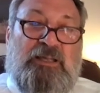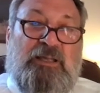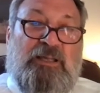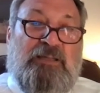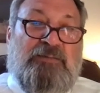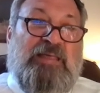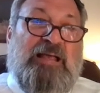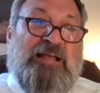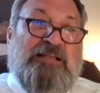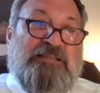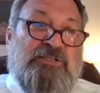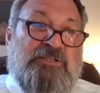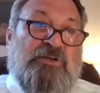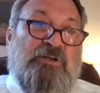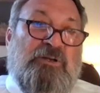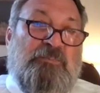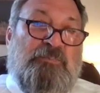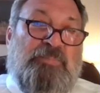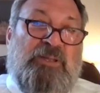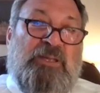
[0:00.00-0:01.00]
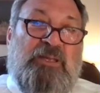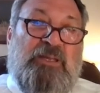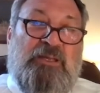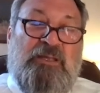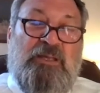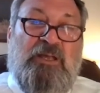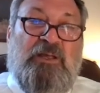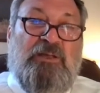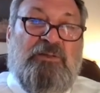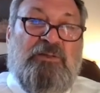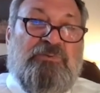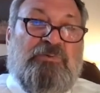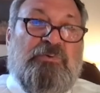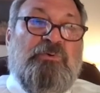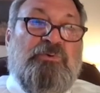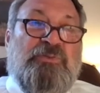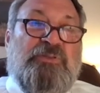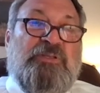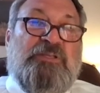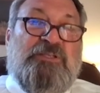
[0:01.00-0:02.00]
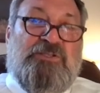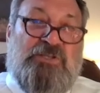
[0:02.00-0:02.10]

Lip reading: And that's going to be through the